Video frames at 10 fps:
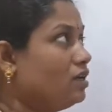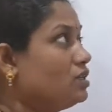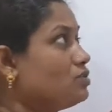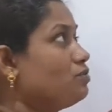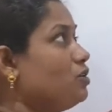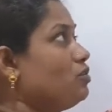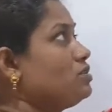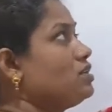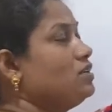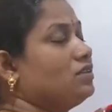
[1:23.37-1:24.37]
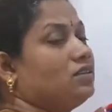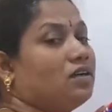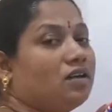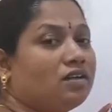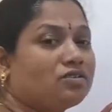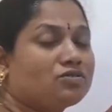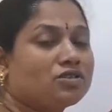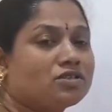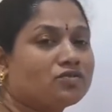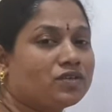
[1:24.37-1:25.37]
So because here the
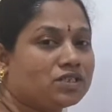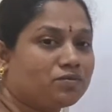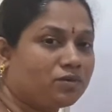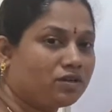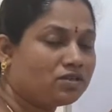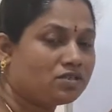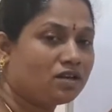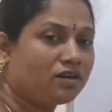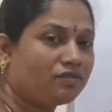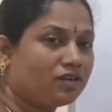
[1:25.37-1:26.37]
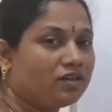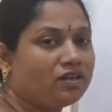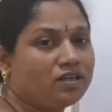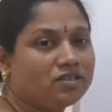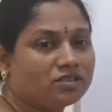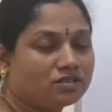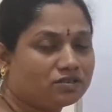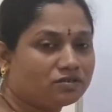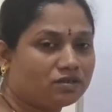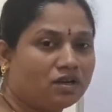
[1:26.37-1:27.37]
nitrogenous waste products, they are very
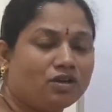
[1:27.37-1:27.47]
dangerous